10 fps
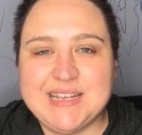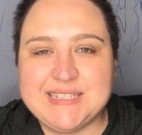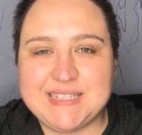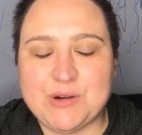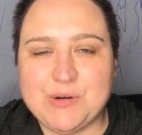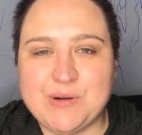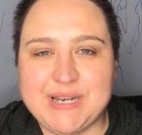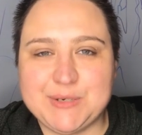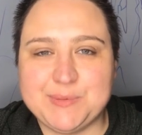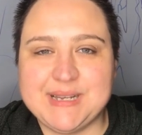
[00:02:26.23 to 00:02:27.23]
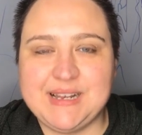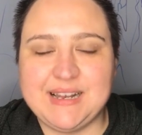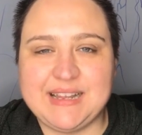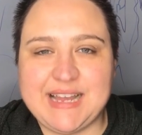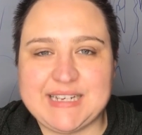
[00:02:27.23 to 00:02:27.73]
so it
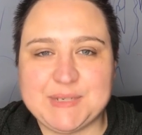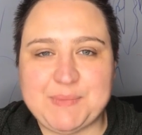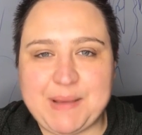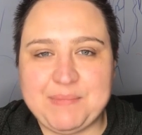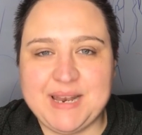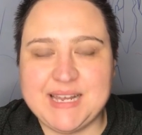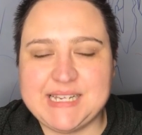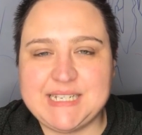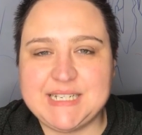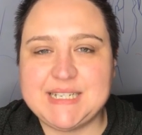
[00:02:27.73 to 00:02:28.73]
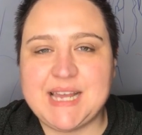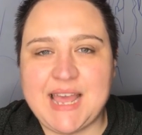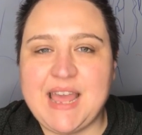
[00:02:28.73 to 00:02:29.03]
will get published